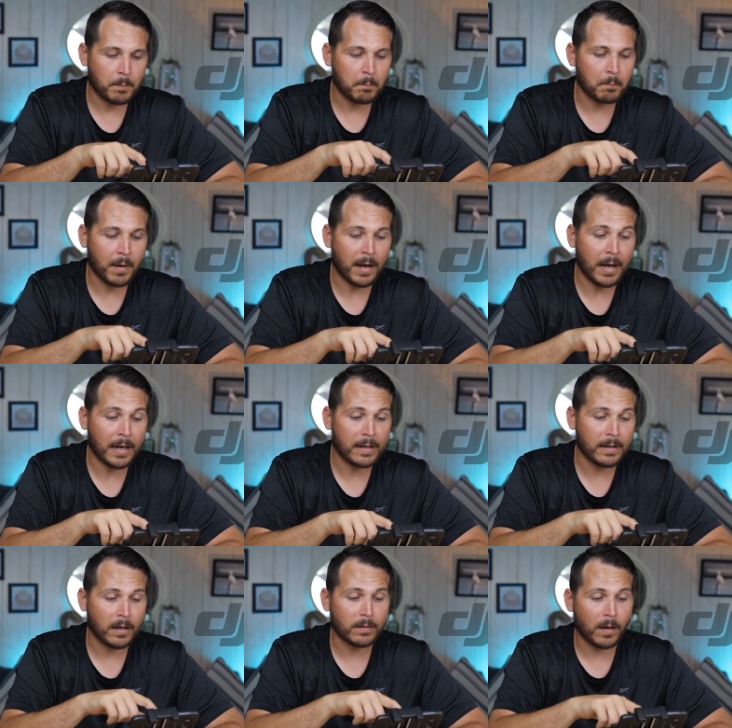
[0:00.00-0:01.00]

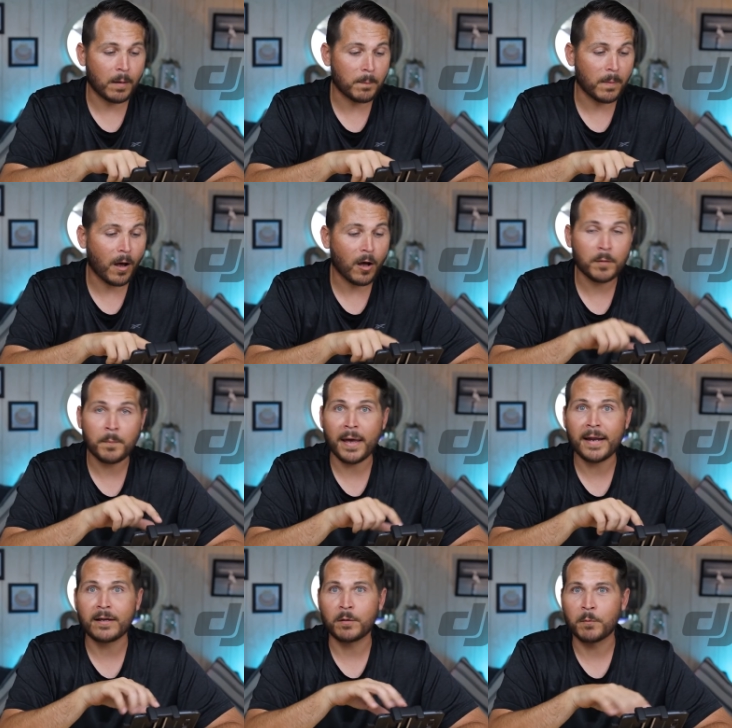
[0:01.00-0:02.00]
my
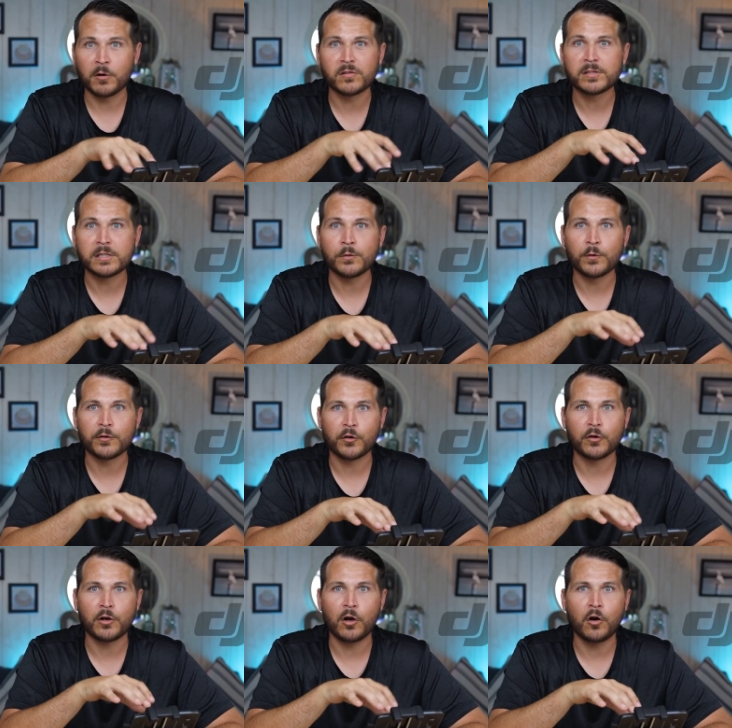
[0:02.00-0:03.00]
automatic emergency
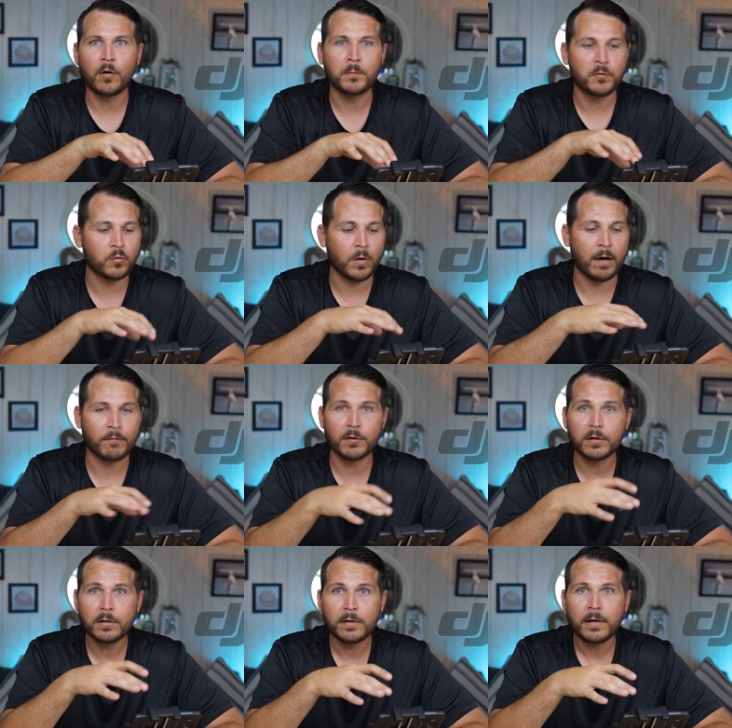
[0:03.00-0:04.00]
return to home to
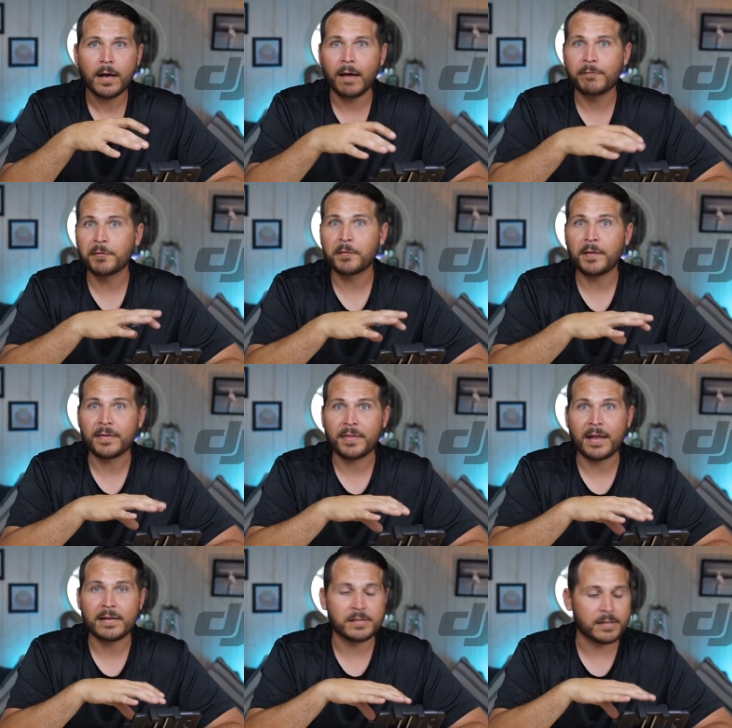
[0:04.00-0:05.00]
hover. I feel like
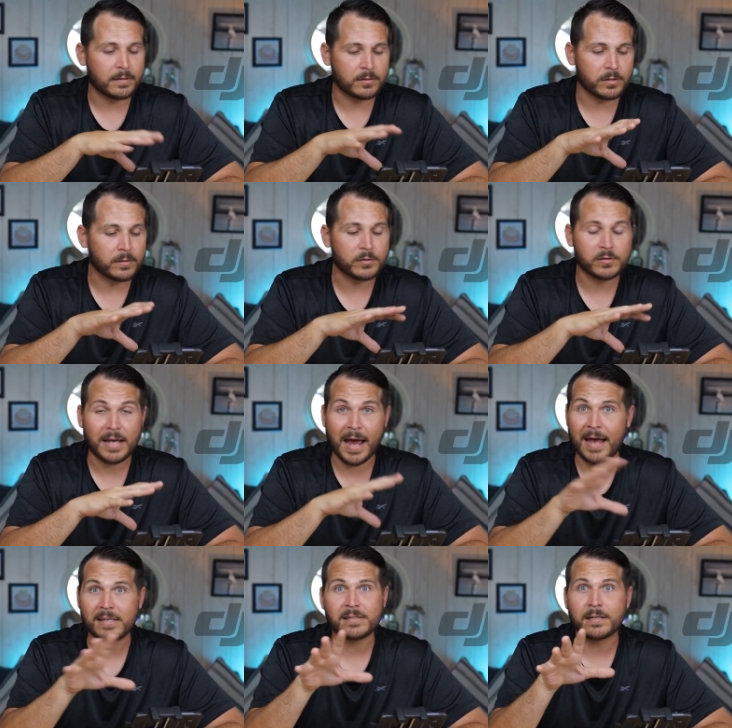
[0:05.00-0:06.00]
that is just
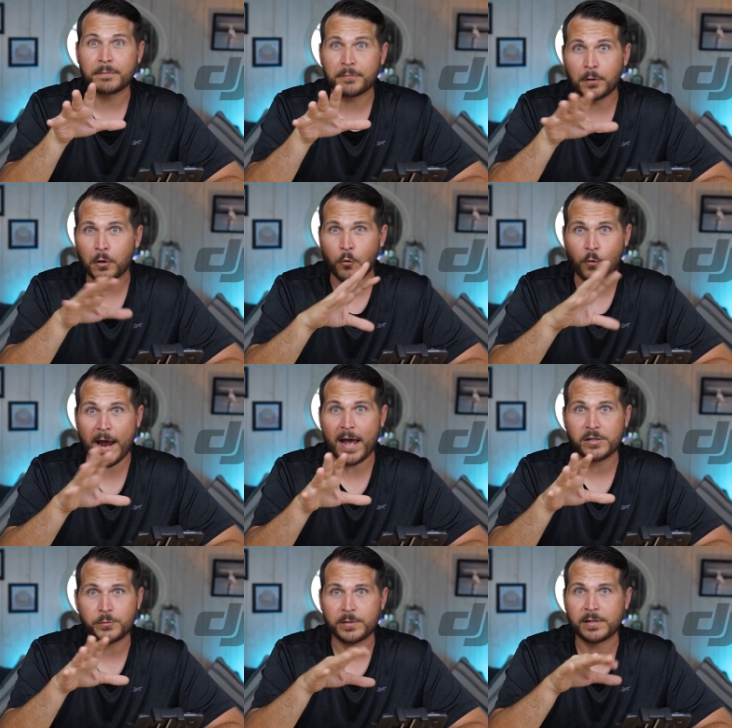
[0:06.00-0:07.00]
asking for a
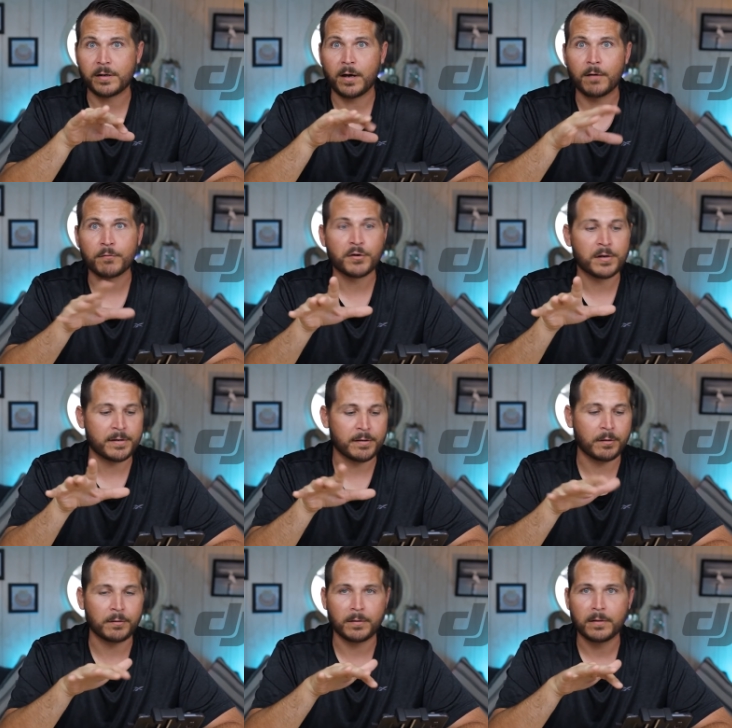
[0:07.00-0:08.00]
crash, where it's gonna hover
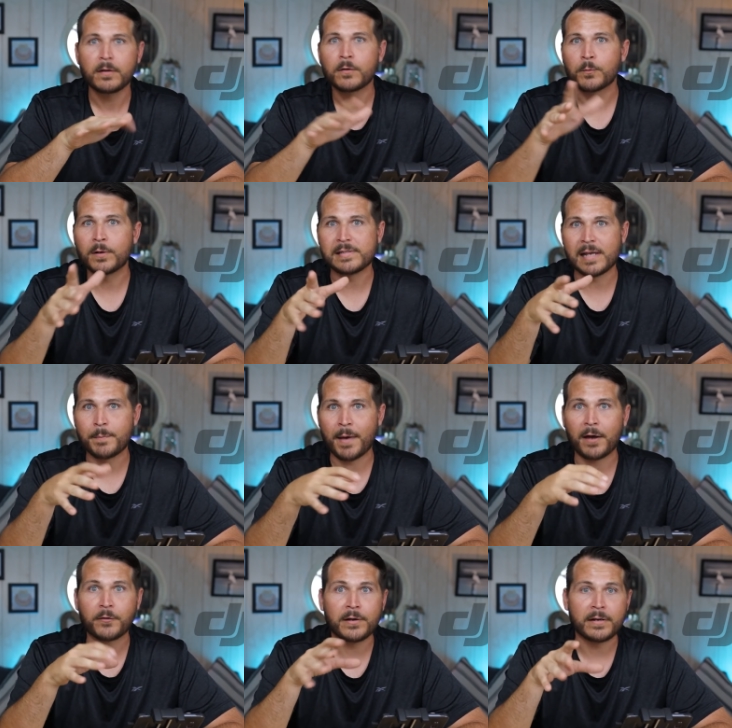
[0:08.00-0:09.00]
until it runs out of
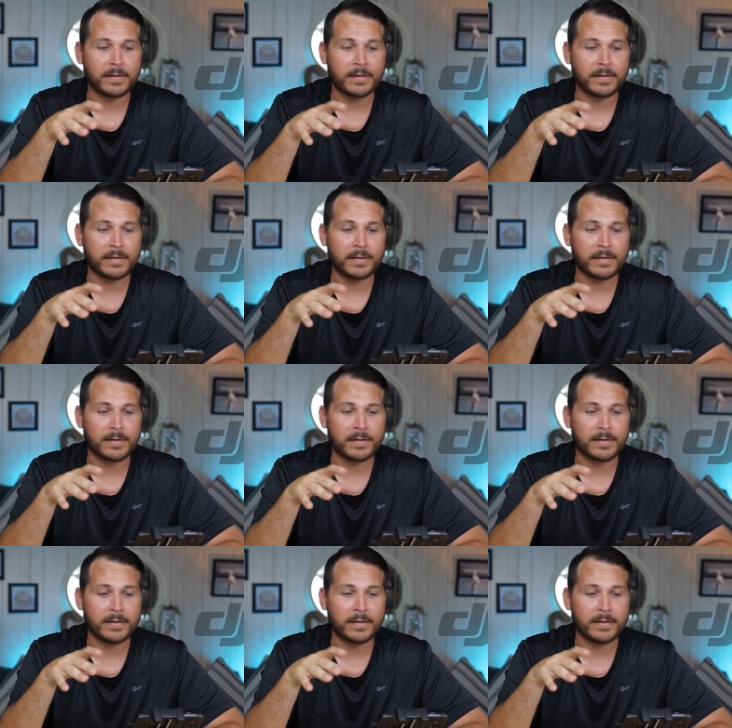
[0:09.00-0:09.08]
battery